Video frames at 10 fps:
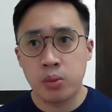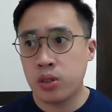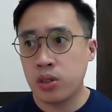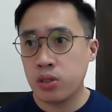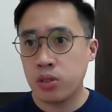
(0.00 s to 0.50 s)

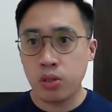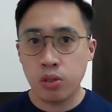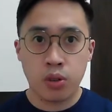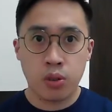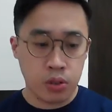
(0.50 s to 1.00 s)
which is due
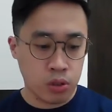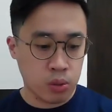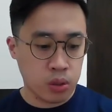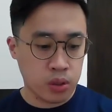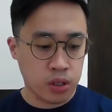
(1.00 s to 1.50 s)
for
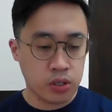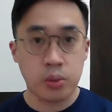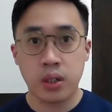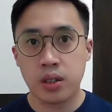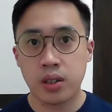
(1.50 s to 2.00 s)
renewal this
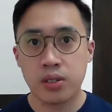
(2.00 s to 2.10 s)
week.